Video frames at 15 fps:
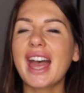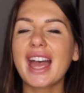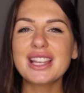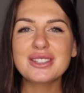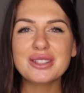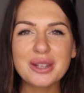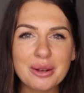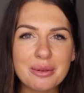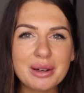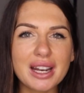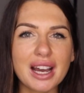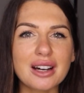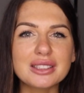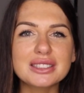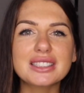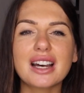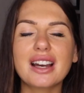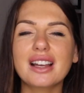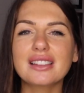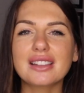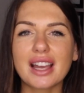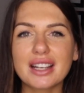And you know what else?
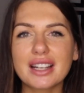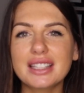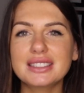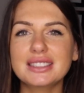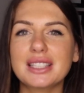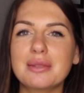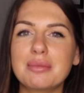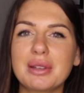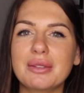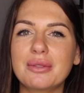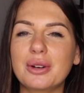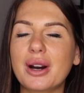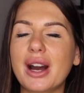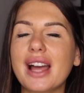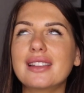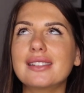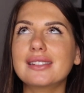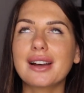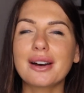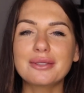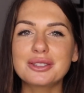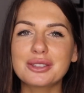Like I said before, I
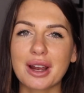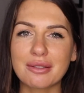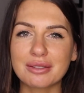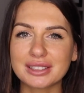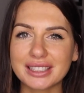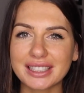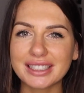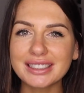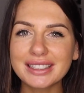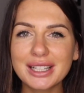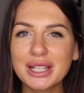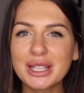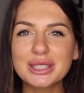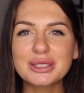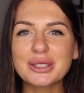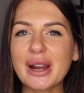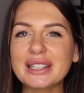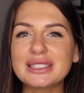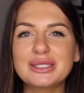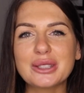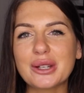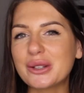love traveling, so I
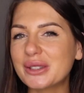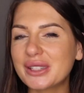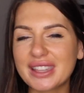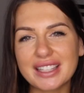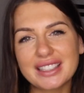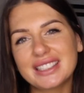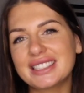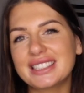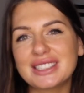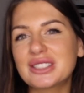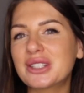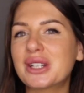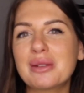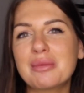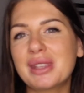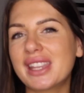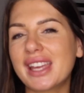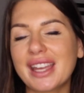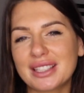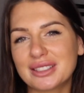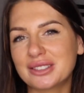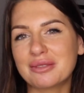don't think this is going to be the
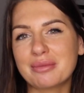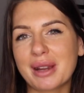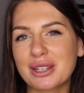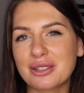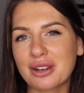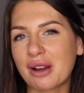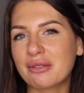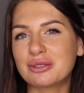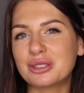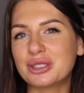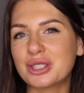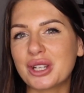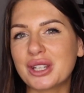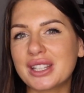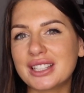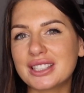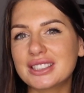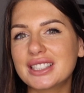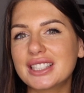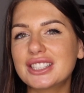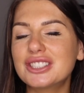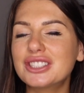end of my travel journey.
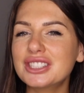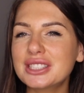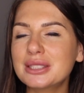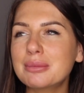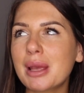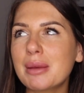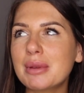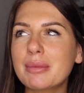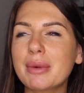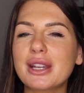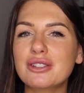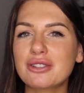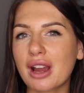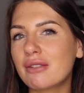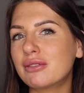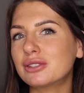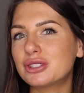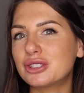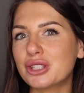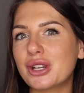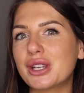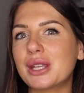Just maybe my travel
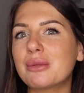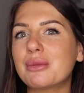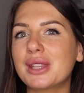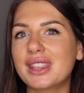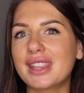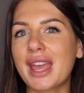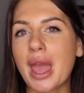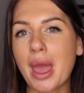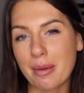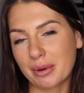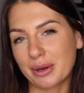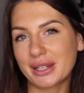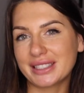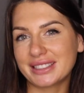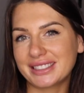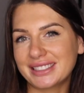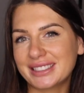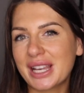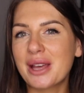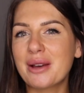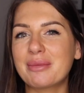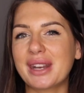journey with Emirates.
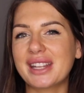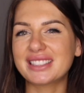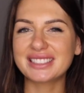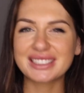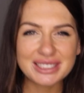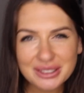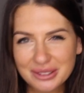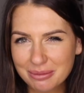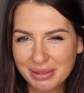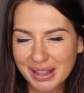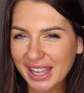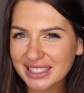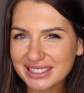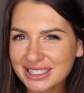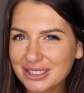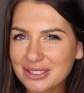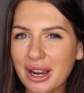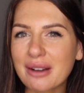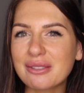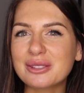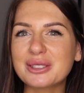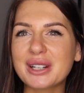But I still plan to
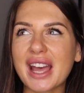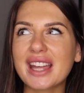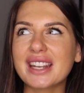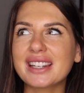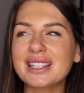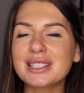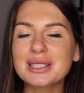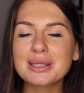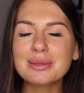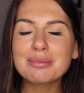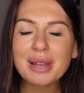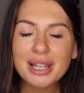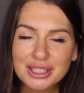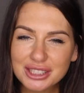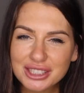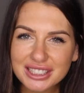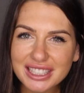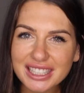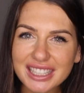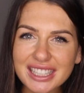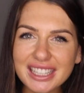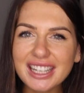travel, and
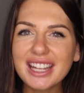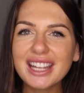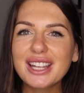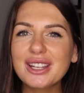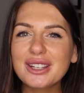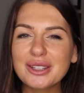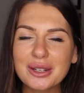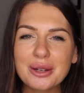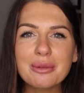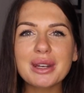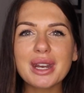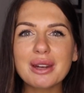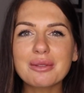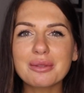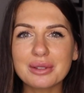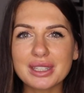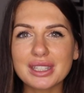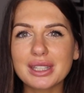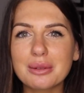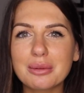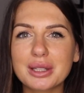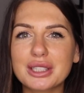especially, you know what I
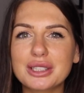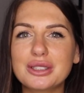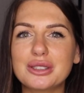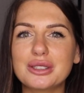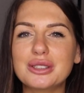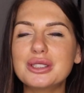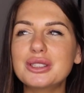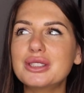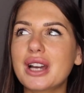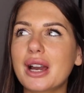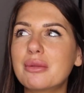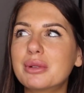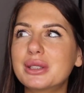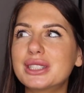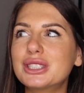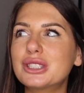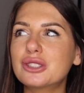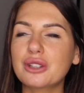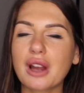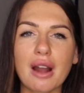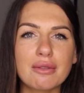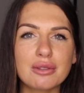really want to do? I want to
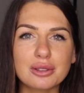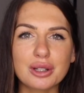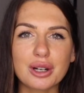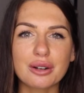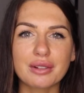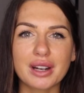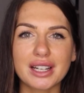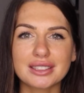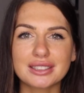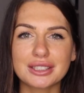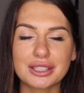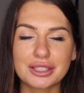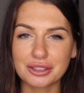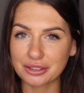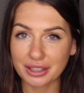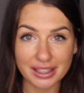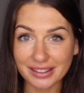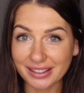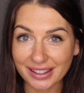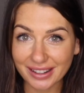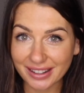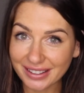travel around
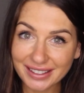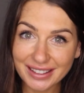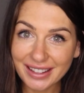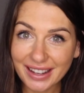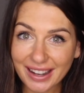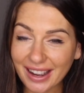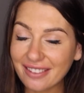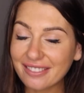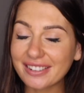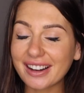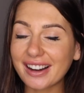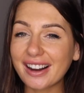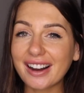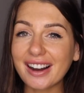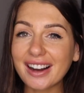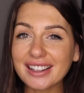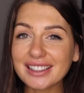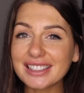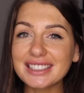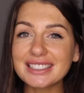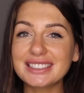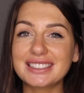Australia. I've
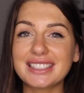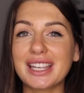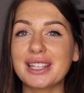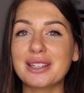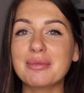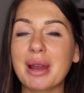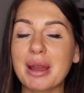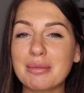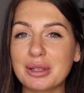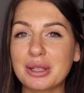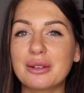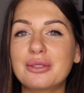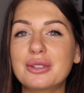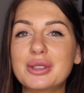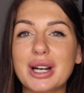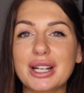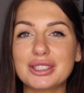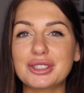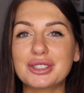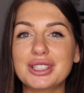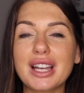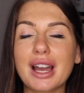hardly seen my beautiful
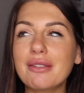country.